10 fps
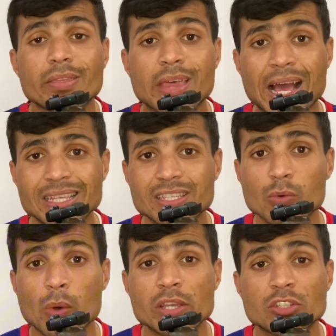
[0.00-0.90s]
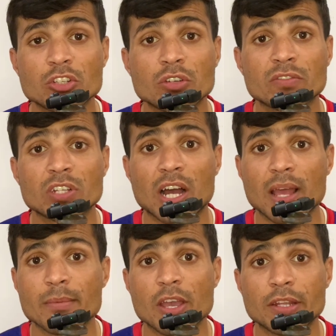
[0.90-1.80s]
that's a wastage of
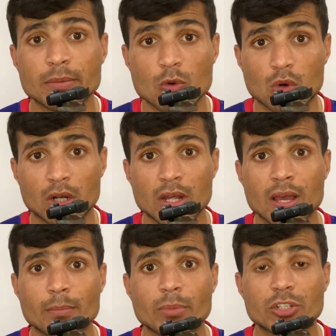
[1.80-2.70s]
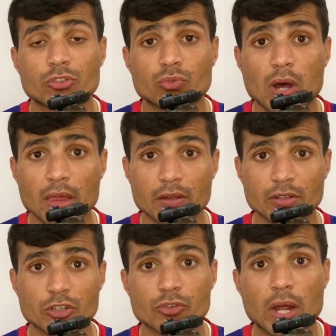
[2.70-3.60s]
time anymore. But
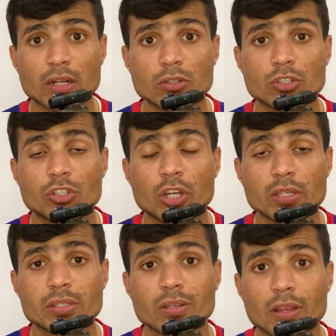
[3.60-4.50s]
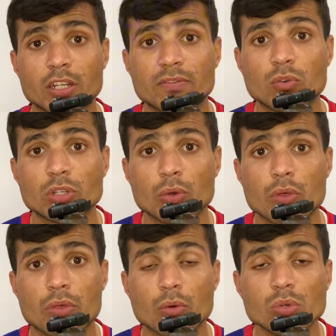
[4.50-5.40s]
rather try to just select for you
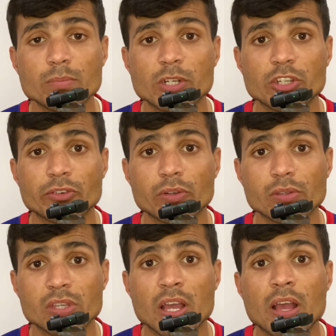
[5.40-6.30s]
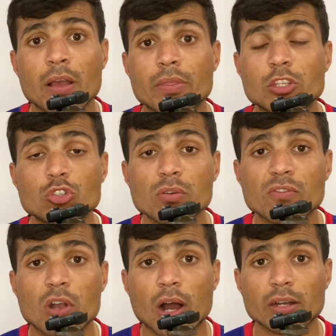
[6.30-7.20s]
those materials that you've
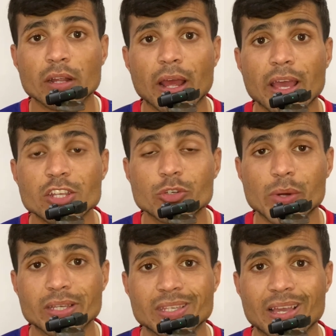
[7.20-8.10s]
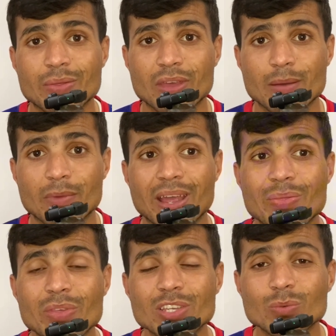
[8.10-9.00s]
got interest in them,
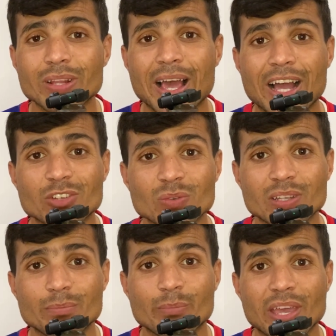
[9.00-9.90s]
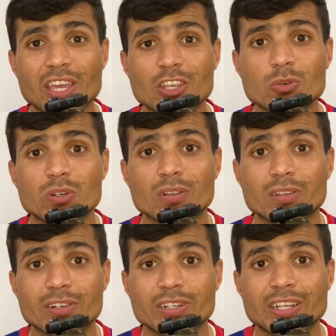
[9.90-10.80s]
and this will actually make your
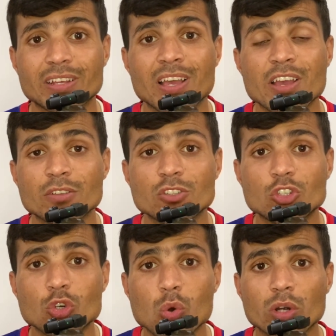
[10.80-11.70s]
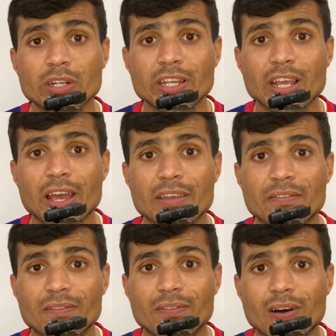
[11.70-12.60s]
learning journey a
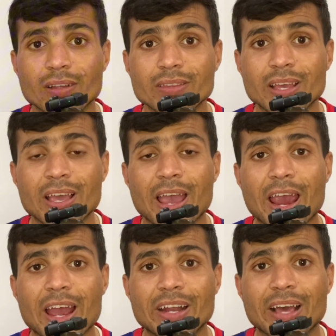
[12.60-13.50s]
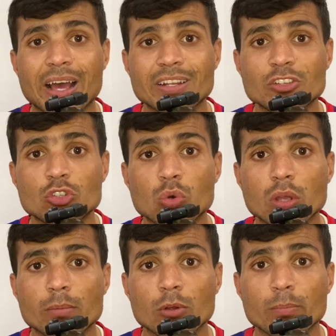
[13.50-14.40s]
fun and an
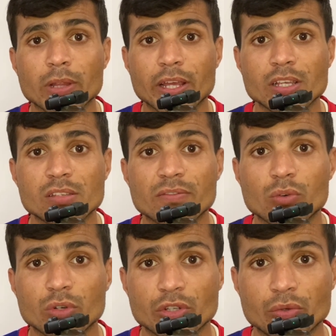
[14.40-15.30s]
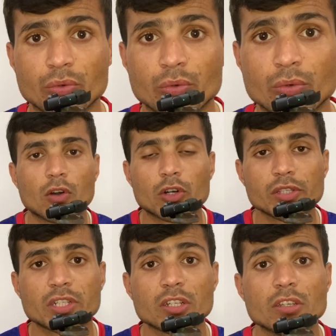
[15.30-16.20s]
enjoyable place for you.
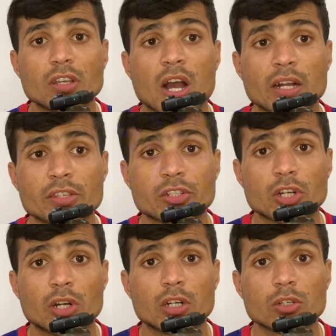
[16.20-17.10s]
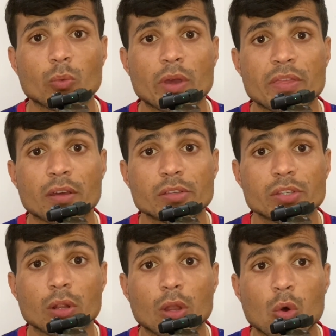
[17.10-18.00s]
First, you got to start with
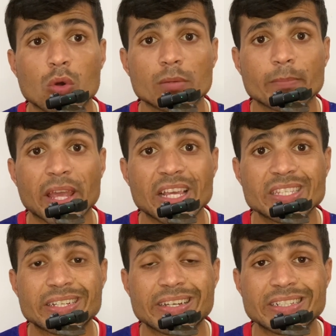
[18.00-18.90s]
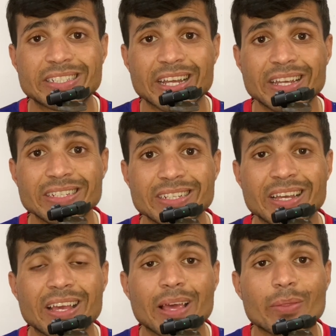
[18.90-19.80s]
slower paced content.
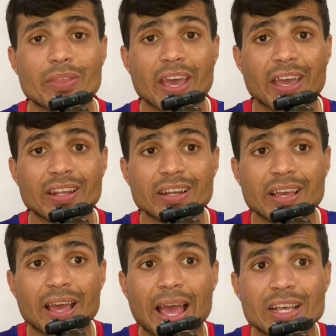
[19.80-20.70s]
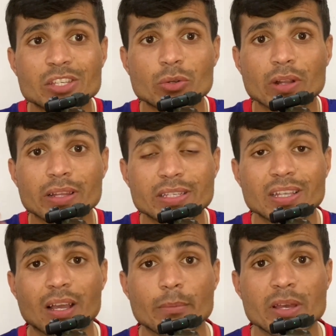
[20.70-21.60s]
Then, as your
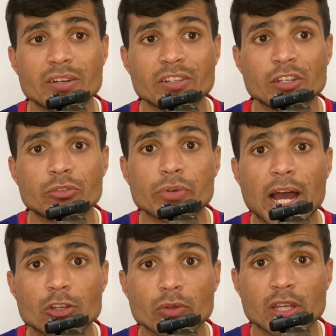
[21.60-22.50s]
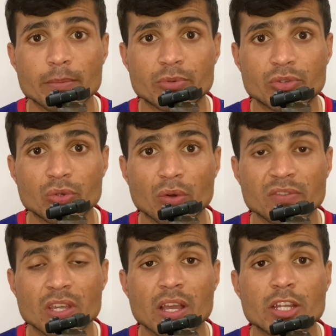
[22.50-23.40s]
listening ability gradually
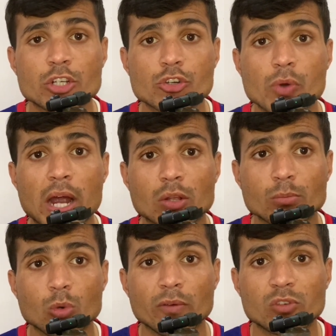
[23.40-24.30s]
improves, try to move